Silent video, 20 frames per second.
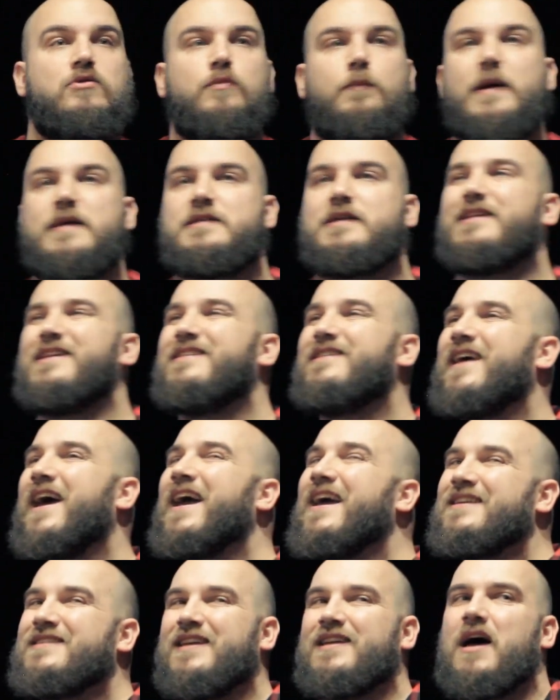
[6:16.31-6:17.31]
to basically
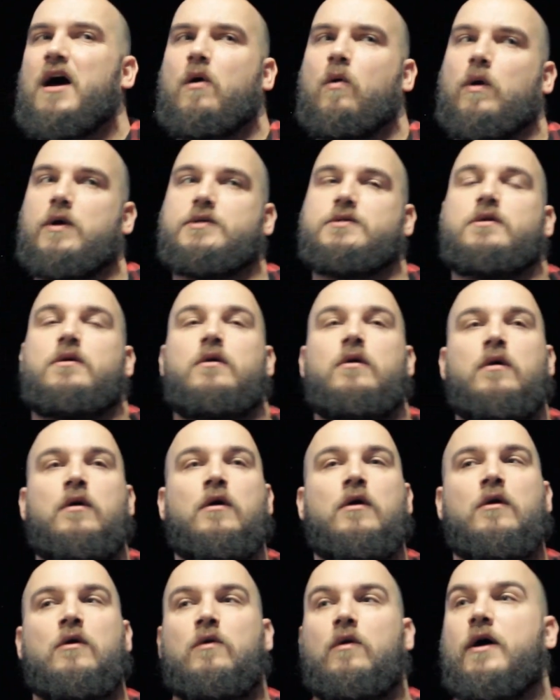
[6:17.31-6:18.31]
days and hours,
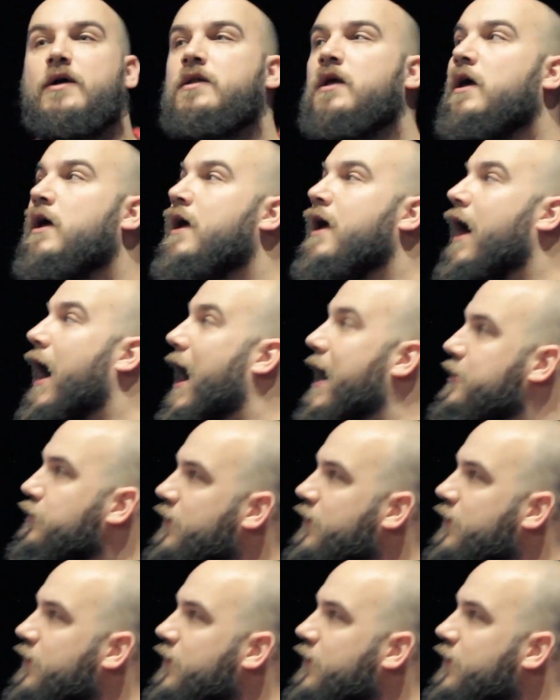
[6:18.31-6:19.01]
right? I